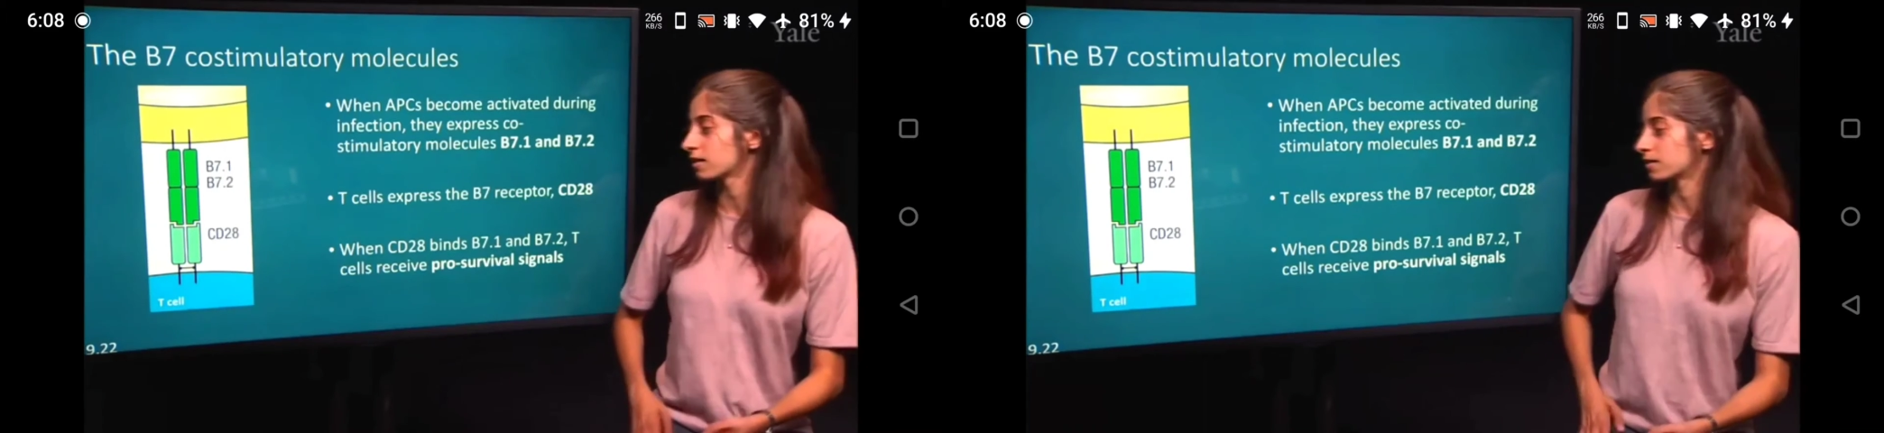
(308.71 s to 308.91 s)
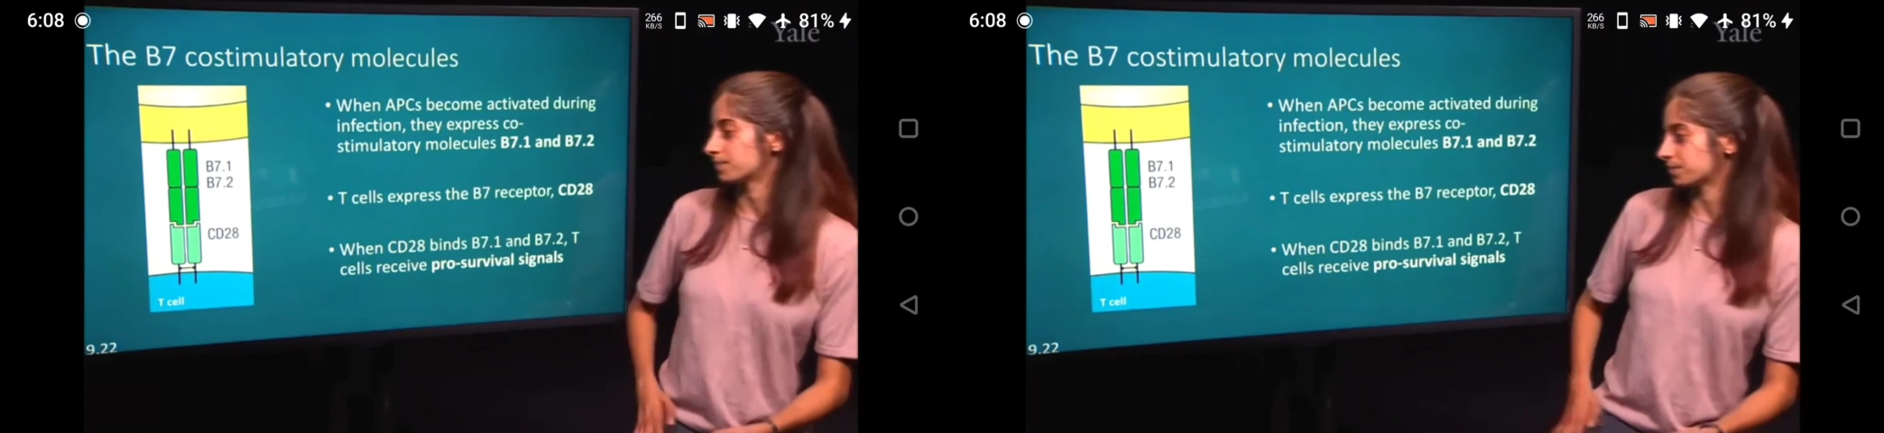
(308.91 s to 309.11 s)

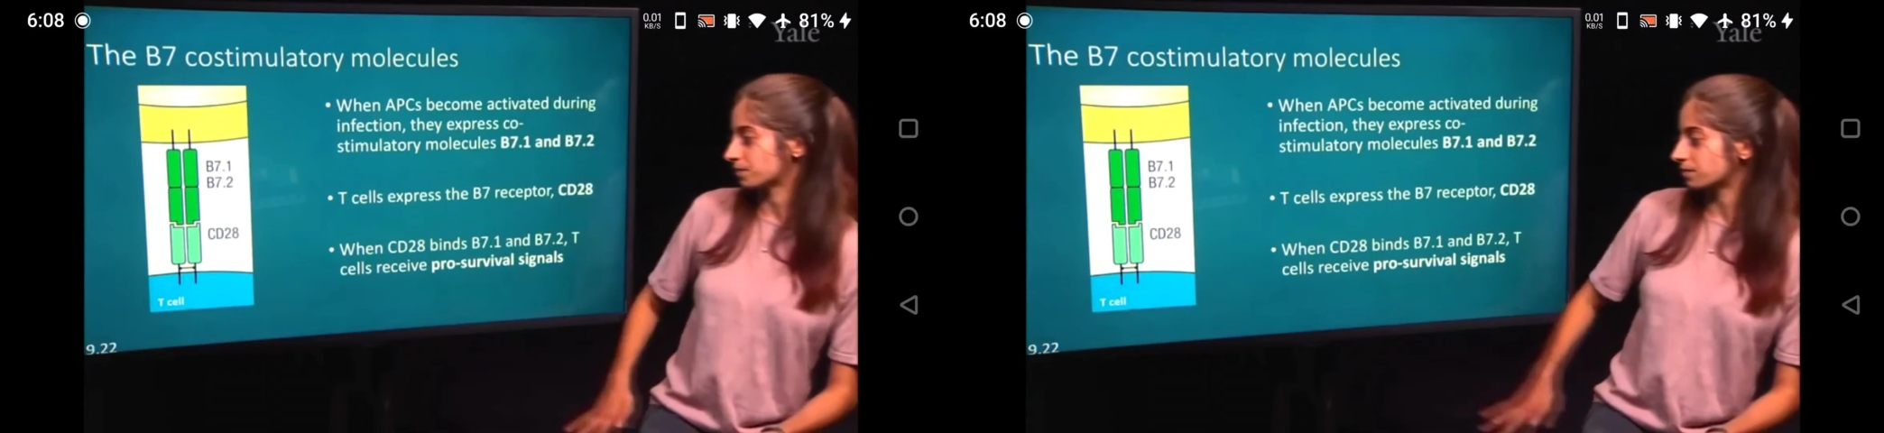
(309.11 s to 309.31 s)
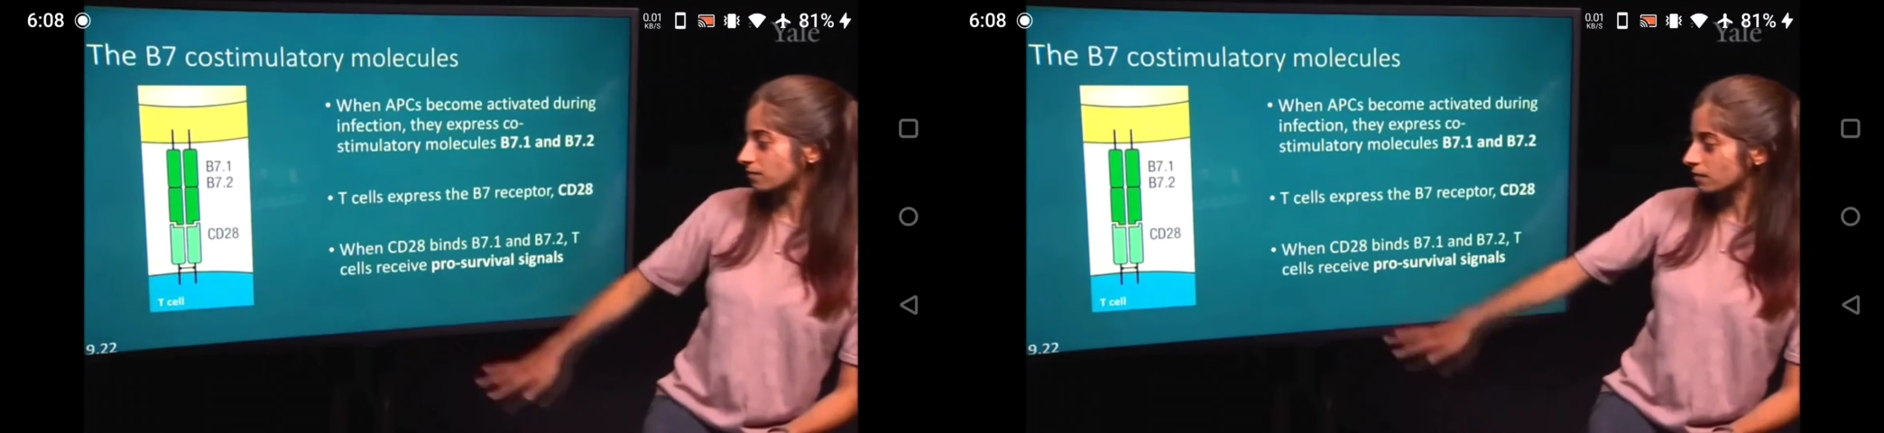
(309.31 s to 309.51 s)

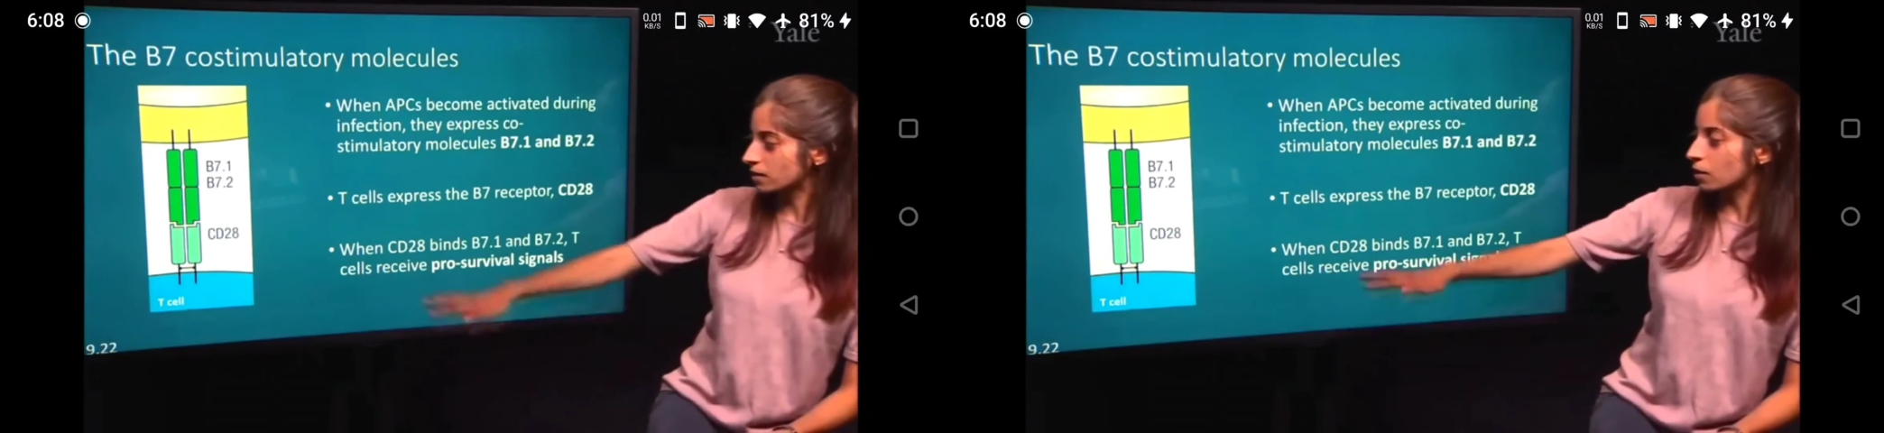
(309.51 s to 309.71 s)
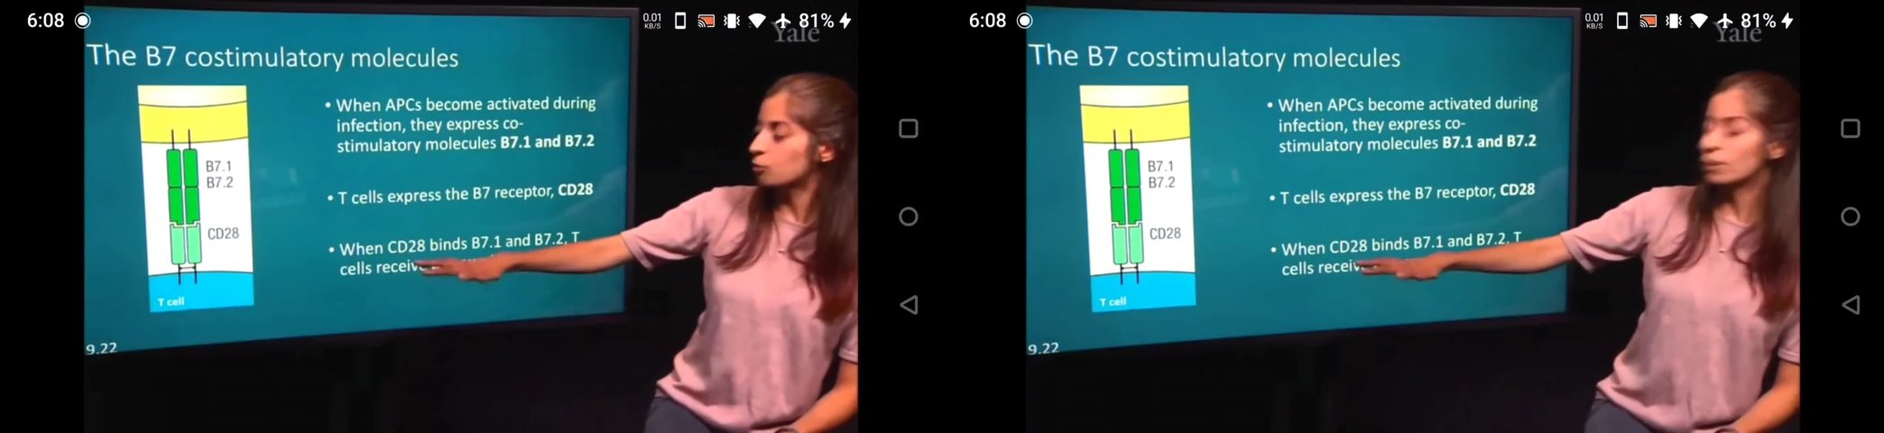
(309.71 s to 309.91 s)
binds B7